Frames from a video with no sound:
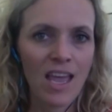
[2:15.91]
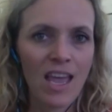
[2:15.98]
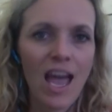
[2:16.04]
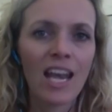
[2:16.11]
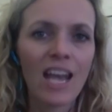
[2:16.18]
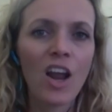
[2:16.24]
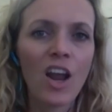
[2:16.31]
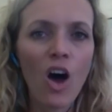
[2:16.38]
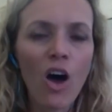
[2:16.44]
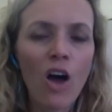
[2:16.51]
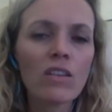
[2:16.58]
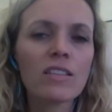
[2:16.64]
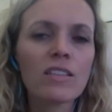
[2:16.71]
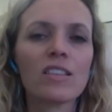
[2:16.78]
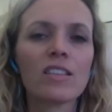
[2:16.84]
And it all
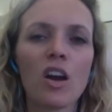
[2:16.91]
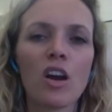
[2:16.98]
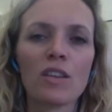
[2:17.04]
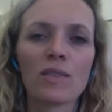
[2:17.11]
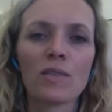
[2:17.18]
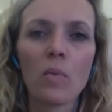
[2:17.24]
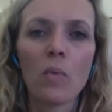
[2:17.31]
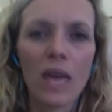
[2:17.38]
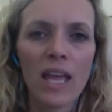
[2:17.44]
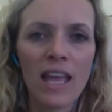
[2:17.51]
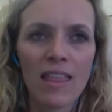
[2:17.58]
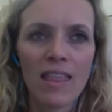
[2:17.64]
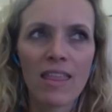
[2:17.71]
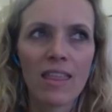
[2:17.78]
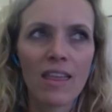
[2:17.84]
starts with
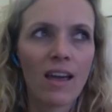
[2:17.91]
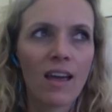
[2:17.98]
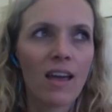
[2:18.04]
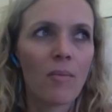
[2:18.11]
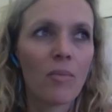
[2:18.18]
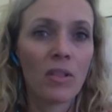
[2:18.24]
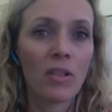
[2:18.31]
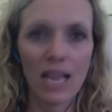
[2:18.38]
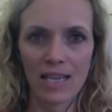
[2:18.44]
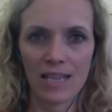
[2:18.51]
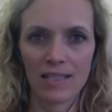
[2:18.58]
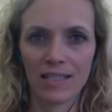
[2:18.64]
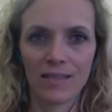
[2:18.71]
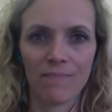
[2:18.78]
plants.